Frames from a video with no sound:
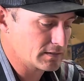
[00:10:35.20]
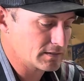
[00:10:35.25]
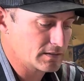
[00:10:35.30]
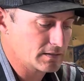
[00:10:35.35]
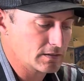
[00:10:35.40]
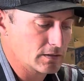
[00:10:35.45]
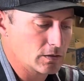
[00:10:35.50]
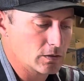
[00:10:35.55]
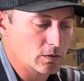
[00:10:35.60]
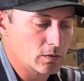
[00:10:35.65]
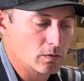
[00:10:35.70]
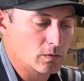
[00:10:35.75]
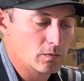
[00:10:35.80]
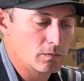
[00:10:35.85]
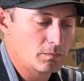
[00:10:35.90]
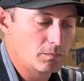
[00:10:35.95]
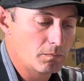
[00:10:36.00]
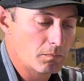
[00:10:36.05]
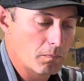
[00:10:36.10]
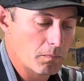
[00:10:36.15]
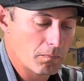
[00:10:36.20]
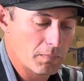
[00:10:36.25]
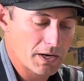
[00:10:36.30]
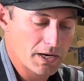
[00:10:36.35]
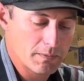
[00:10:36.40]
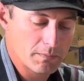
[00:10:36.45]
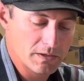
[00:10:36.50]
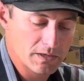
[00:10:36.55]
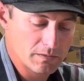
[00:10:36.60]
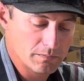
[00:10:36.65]
is a little
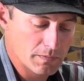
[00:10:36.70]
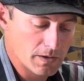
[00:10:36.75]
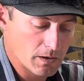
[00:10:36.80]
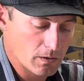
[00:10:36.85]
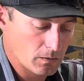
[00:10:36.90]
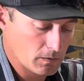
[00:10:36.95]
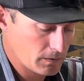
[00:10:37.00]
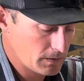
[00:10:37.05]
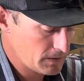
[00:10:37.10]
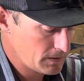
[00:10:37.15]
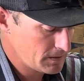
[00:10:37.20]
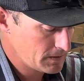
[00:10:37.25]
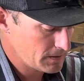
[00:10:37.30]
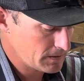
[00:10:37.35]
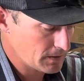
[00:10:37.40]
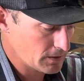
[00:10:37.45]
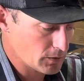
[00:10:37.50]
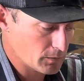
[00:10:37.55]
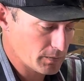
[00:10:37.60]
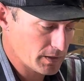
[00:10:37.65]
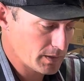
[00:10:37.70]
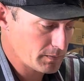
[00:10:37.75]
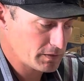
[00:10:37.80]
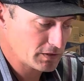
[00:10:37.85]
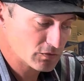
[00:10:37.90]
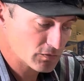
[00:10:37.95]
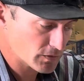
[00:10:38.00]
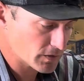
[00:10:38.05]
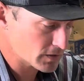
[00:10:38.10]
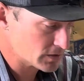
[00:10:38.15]
baby's belt here,
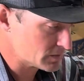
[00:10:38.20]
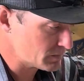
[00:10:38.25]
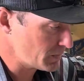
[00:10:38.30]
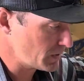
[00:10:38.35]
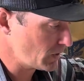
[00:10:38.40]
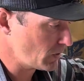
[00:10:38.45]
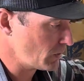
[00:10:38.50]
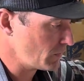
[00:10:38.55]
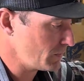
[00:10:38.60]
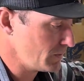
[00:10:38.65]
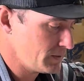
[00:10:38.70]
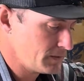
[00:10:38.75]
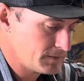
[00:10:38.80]
baby's first belt.